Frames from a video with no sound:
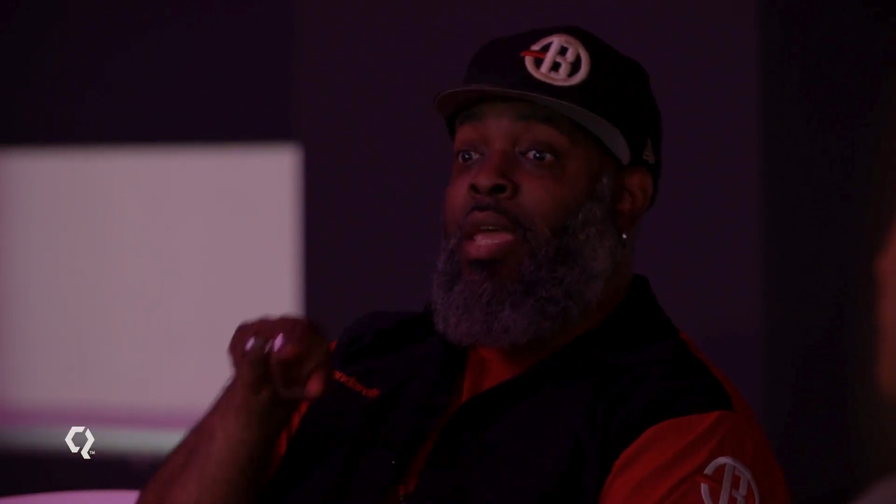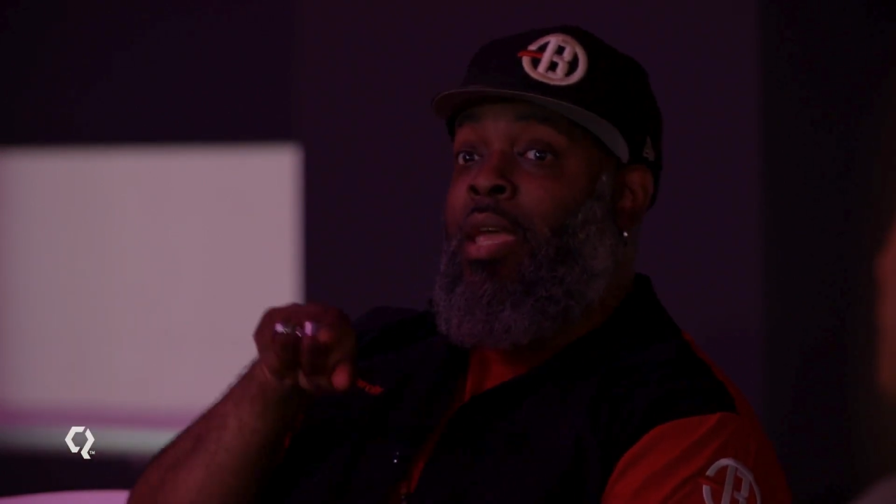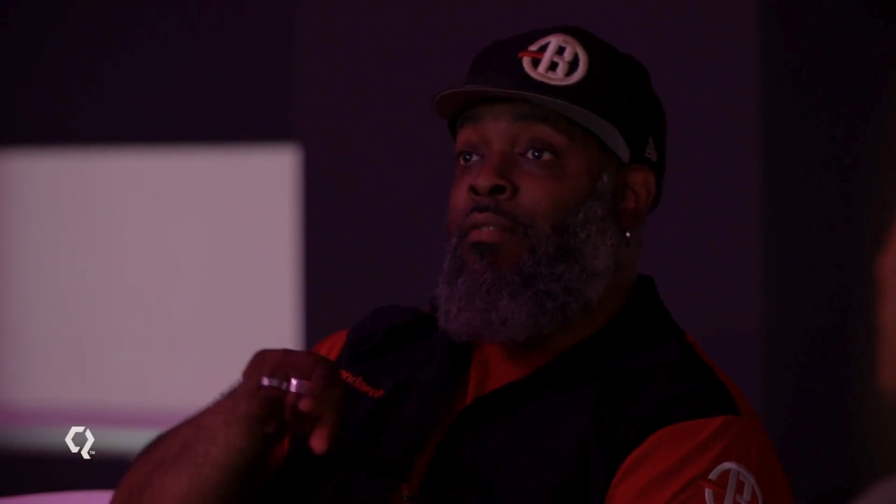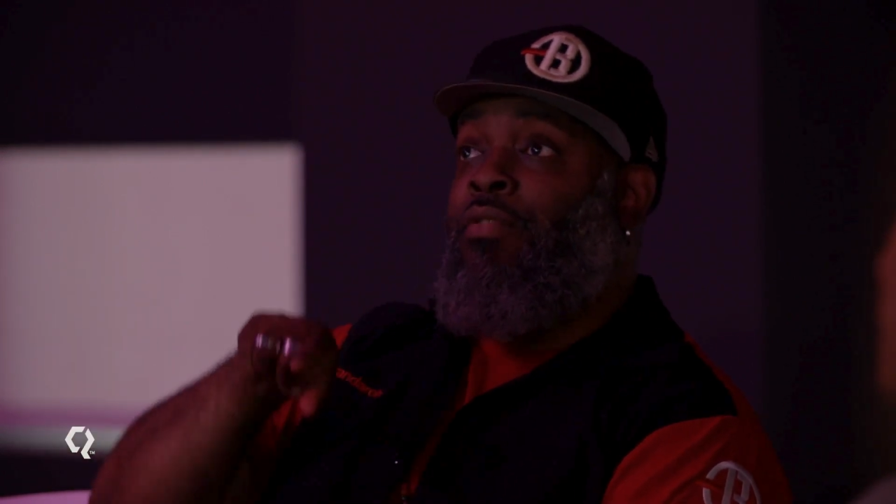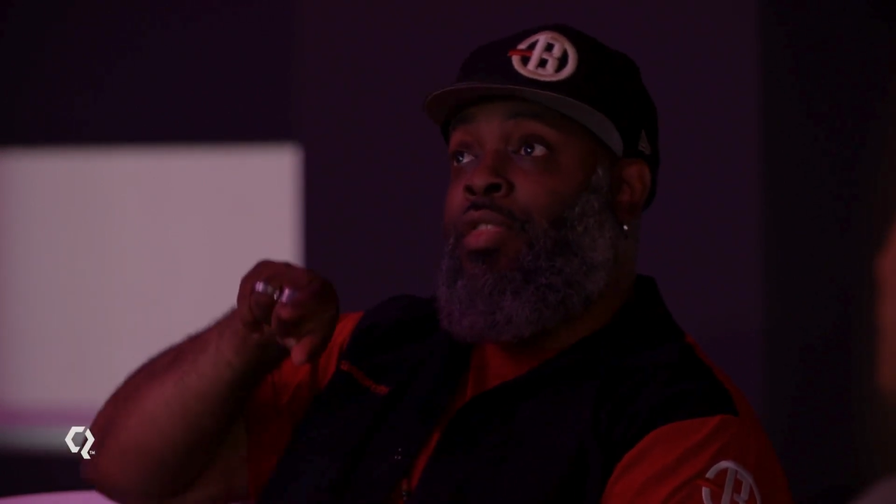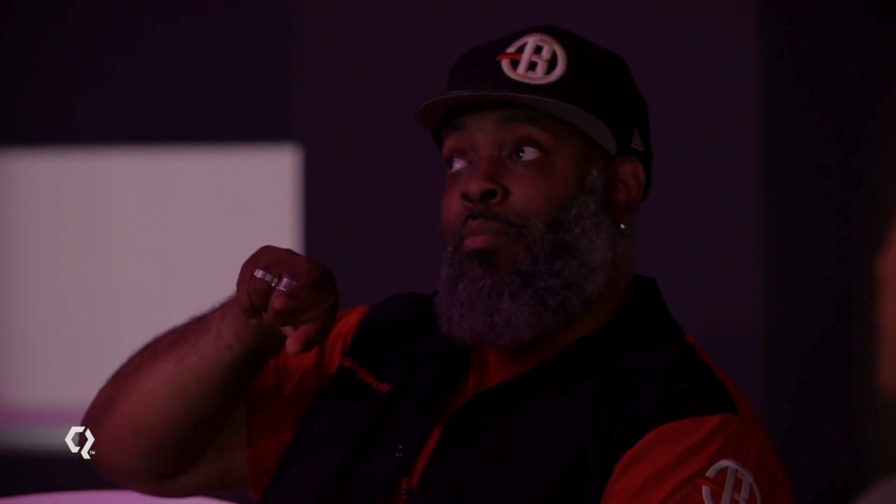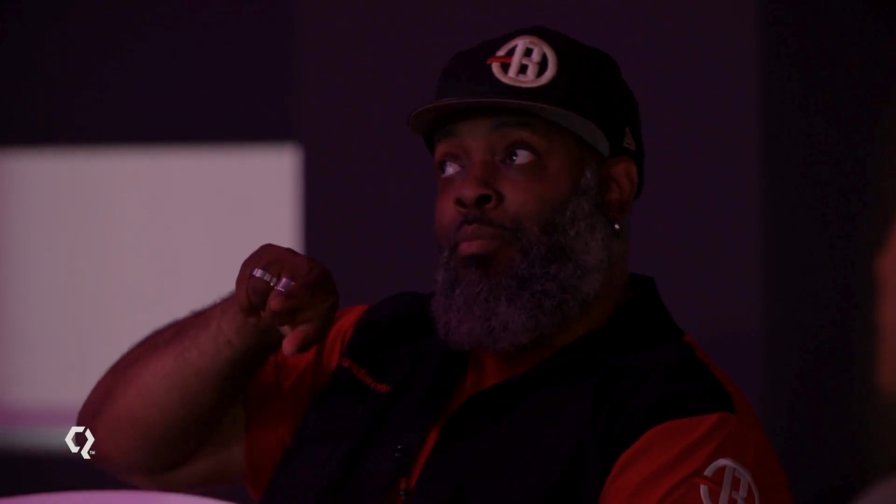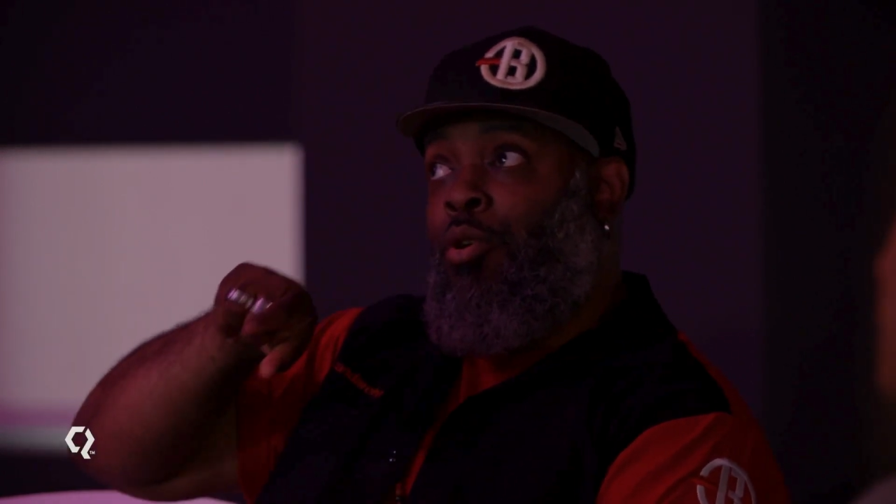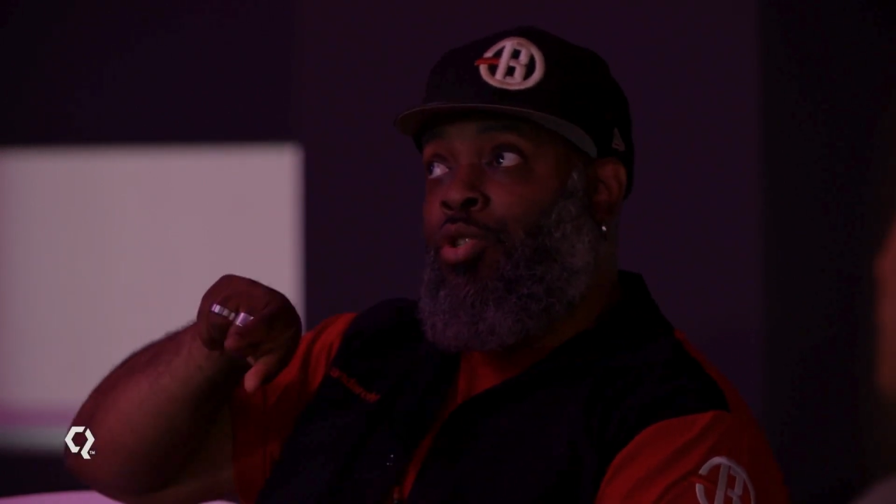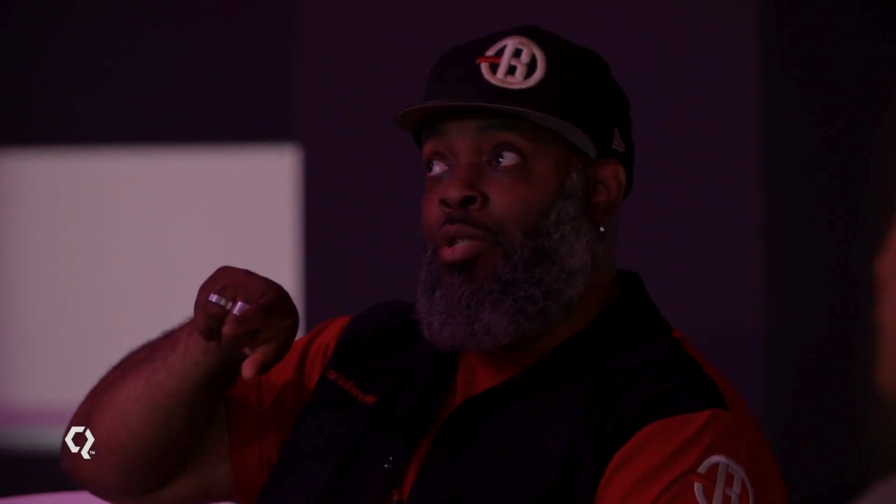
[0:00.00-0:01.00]
If the
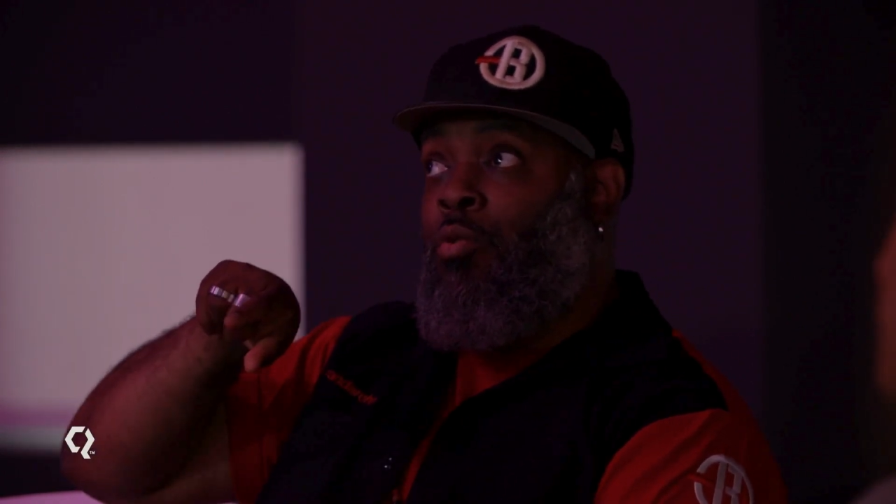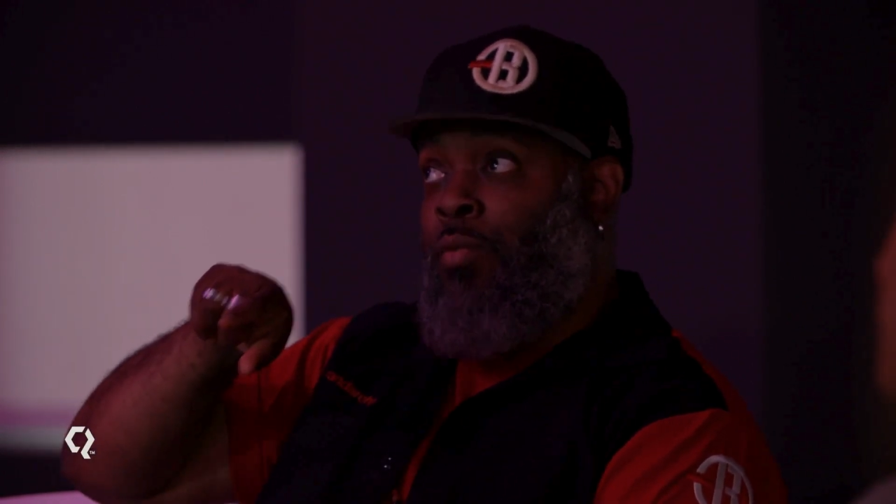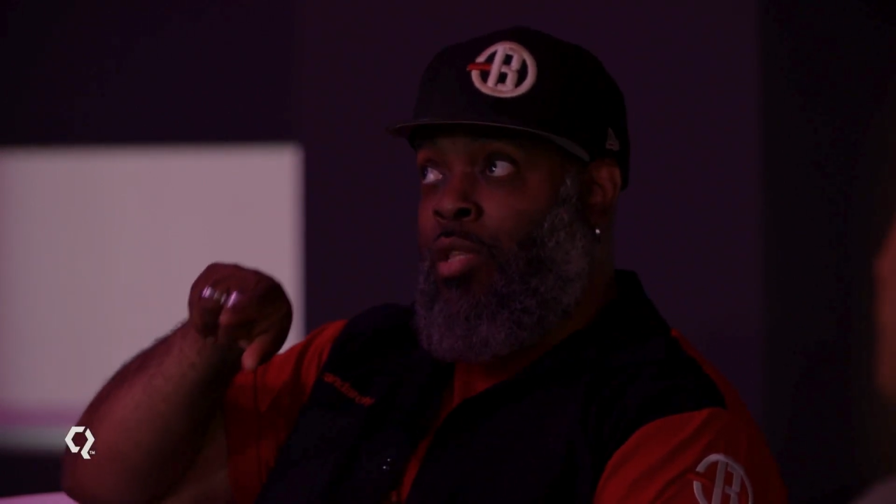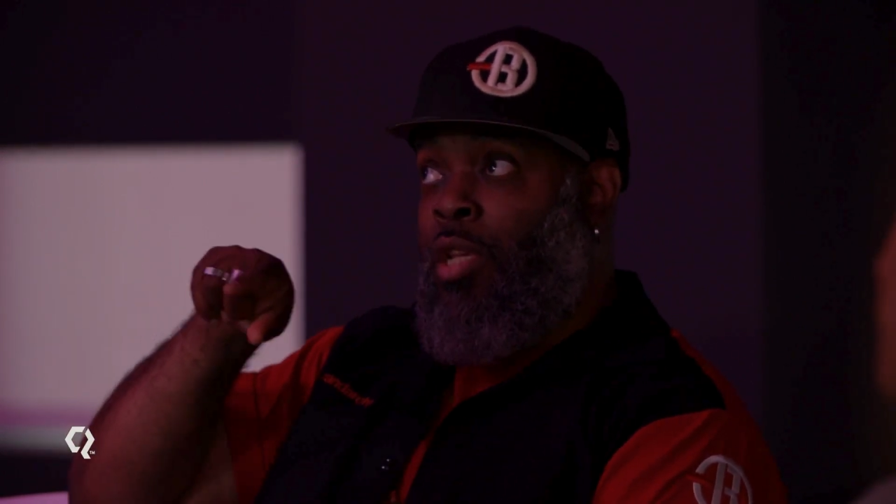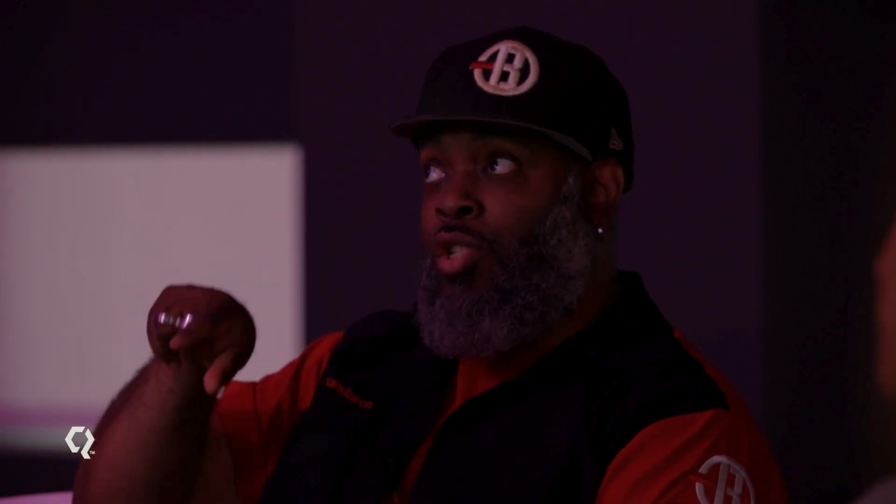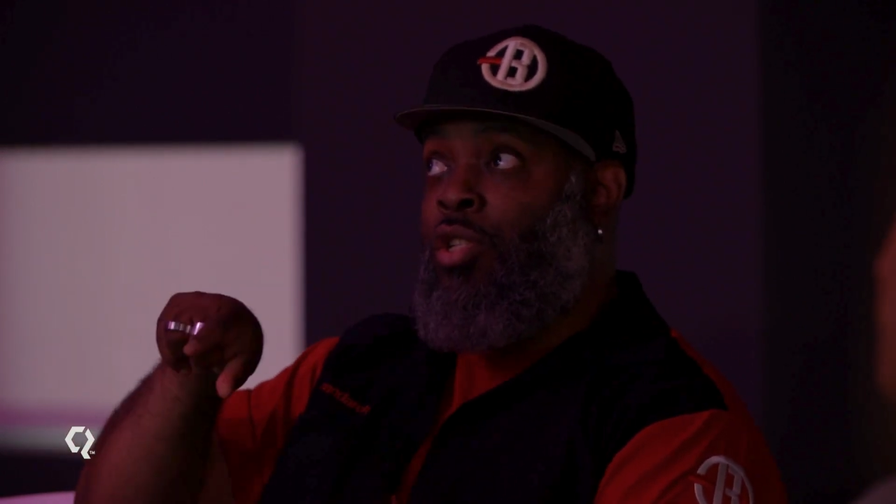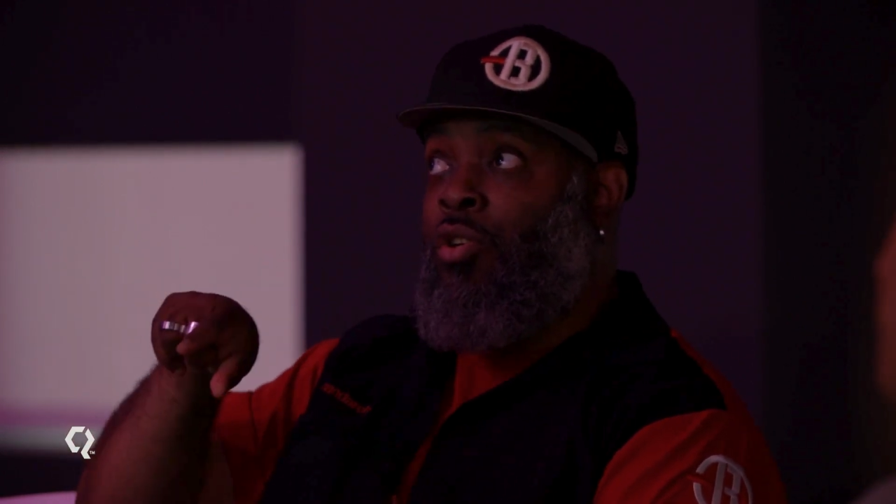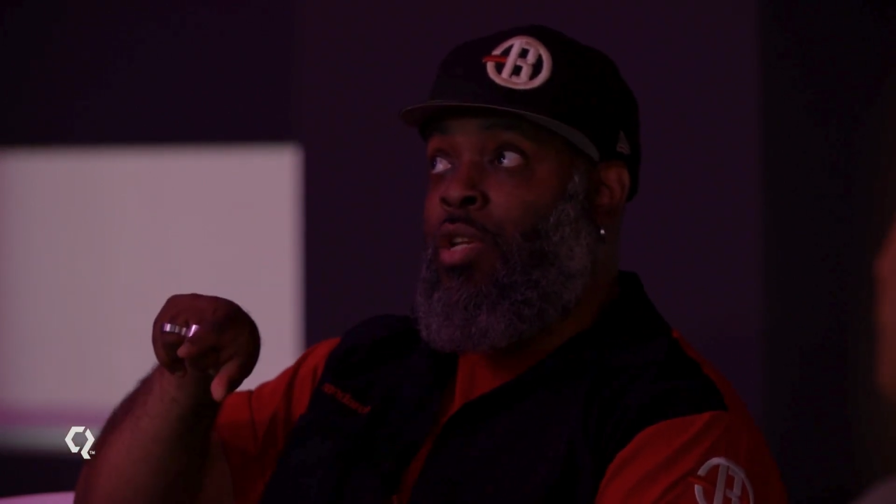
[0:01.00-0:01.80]
listener